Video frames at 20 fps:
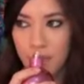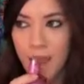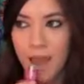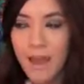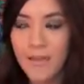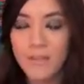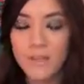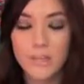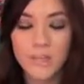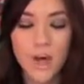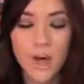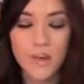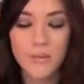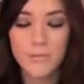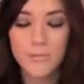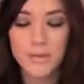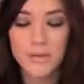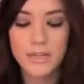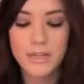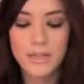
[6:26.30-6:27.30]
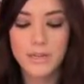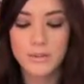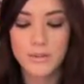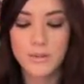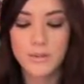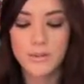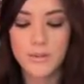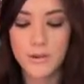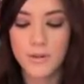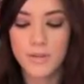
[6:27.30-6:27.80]
I have a lot of Britney
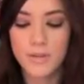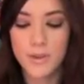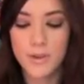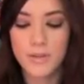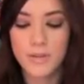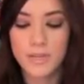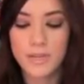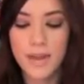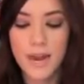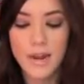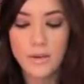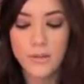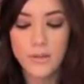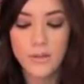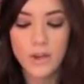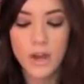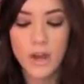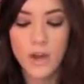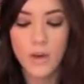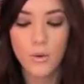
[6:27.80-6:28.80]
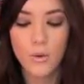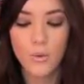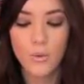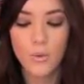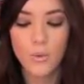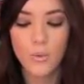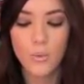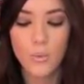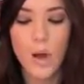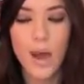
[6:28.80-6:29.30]
Spears perfumes, and I don't
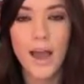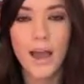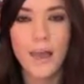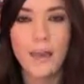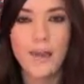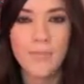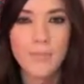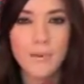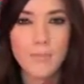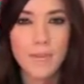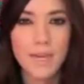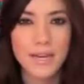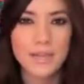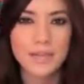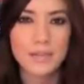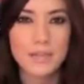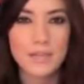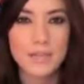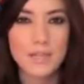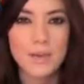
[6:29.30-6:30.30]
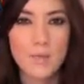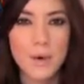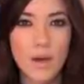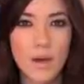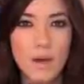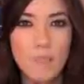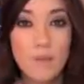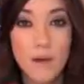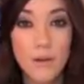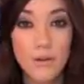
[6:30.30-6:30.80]
know why I never picked this one
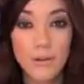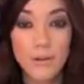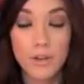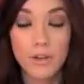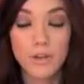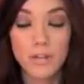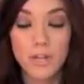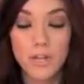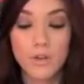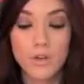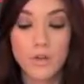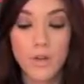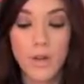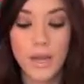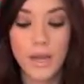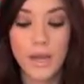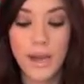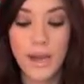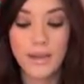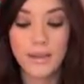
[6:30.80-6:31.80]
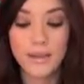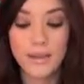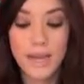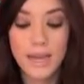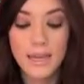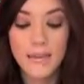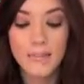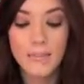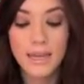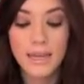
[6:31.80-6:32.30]
up, but I really enjoy it. I
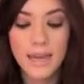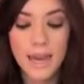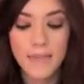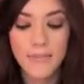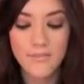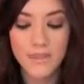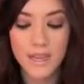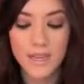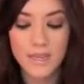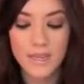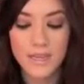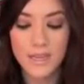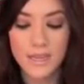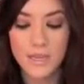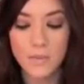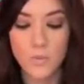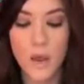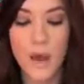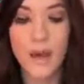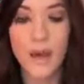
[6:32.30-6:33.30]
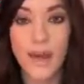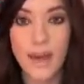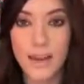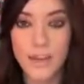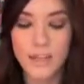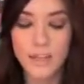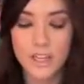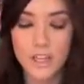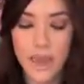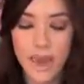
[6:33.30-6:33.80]
like Midnight Fantasy as well. I
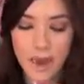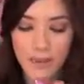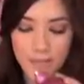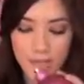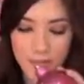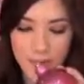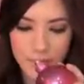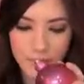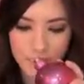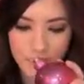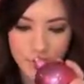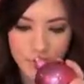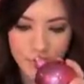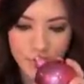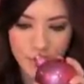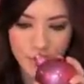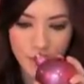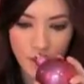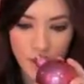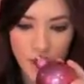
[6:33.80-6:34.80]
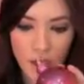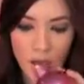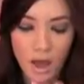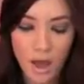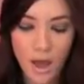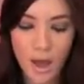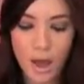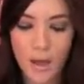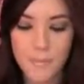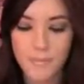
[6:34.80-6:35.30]
actually have it.
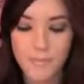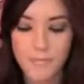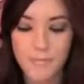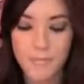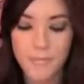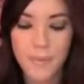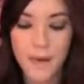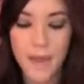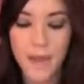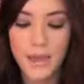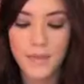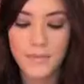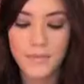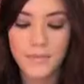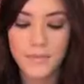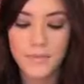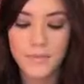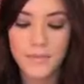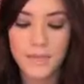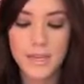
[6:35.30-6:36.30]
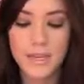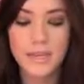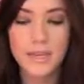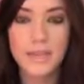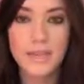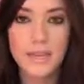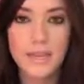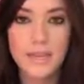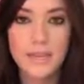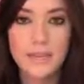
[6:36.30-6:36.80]
But
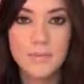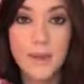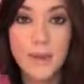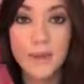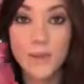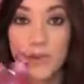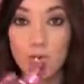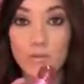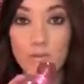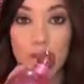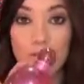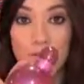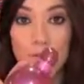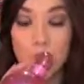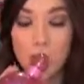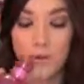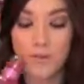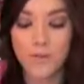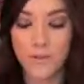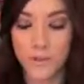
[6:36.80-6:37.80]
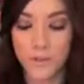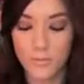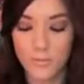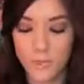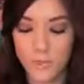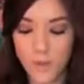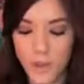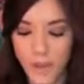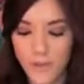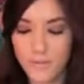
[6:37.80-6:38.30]
this is my new favorite perfume.
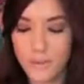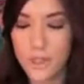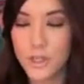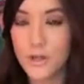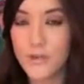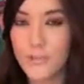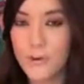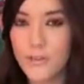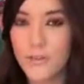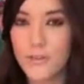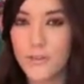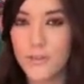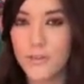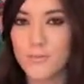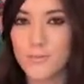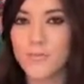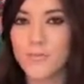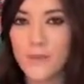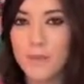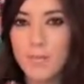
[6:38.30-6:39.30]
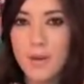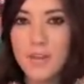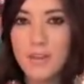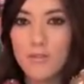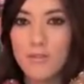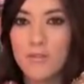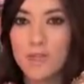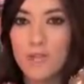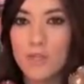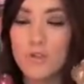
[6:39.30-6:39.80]
So I have 2 perfumes for the
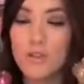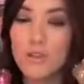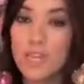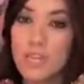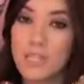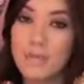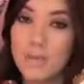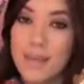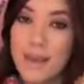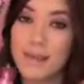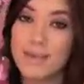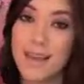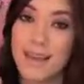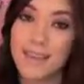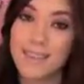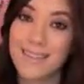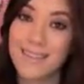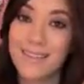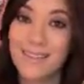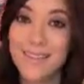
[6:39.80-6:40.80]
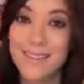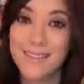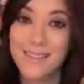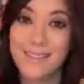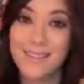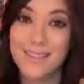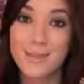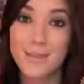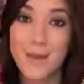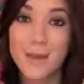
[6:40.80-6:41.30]
month of June just because I didn't get
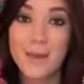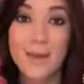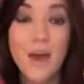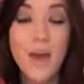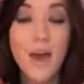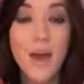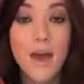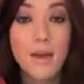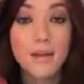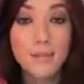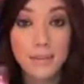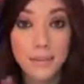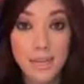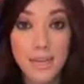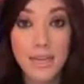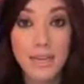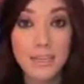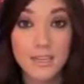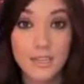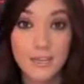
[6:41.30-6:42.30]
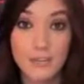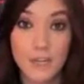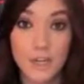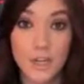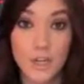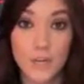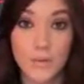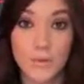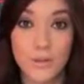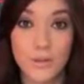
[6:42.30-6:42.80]
this one until the end of
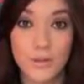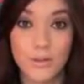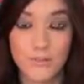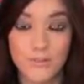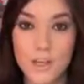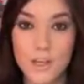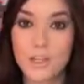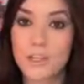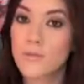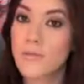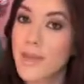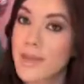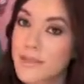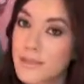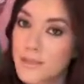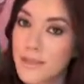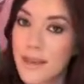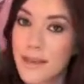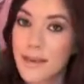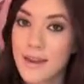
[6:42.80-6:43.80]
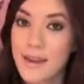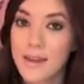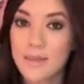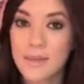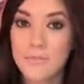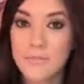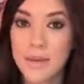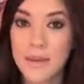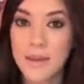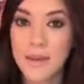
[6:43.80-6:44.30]
June. So my skin
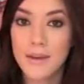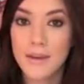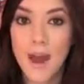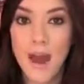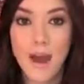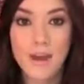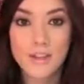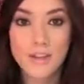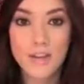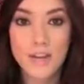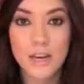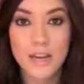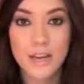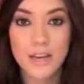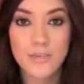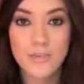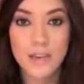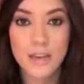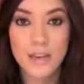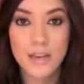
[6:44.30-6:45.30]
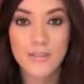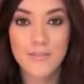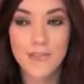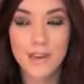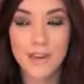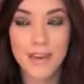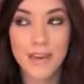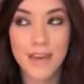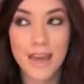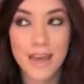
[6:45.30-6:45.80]
has been not treating me
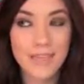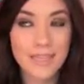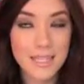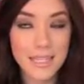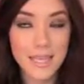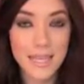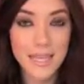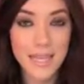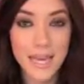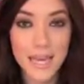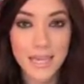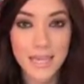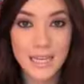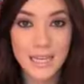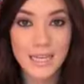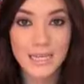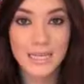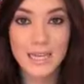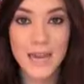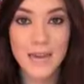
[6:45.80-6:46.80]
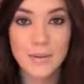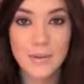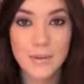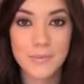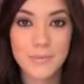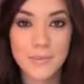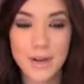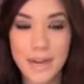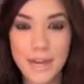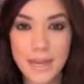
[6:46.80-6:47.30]
very nicely lately. It's kind of
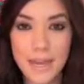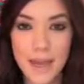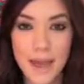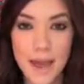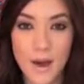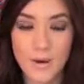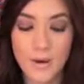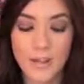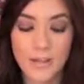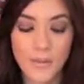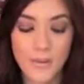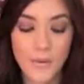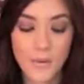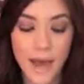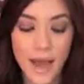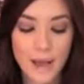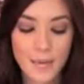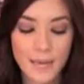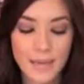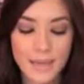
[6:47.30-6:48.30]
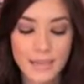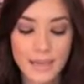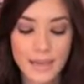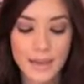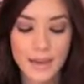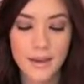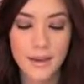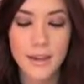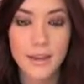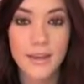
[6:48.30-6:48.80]
been breaking out, and so I was
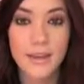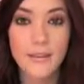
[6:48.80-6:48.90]
in